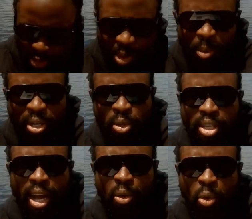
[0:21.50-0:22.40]
And remember to
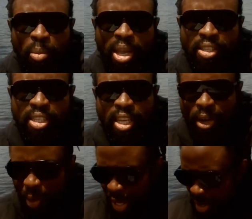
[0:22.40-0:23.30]
Yahoo me,
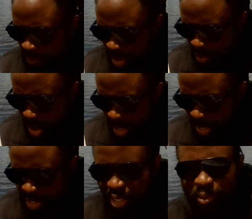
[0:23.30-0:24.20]

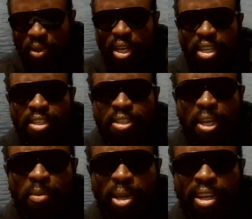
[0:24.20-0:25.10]
S-T-A-Y-F-I-Y-A, Deal Figure
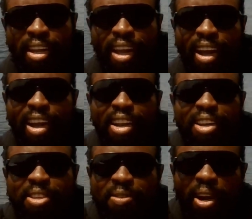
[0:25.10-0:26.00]
Entertainment. I got a
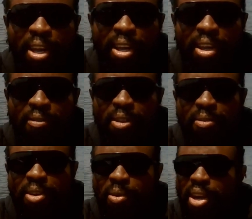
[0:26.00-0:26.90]
list right here. I'm
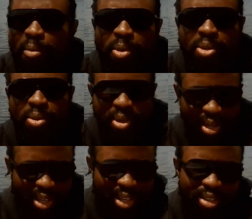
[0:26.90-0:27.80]
going to be what I'm going to do.
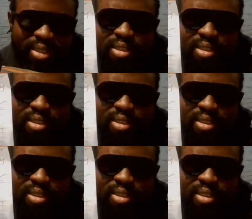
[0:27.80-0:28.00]
Look at it.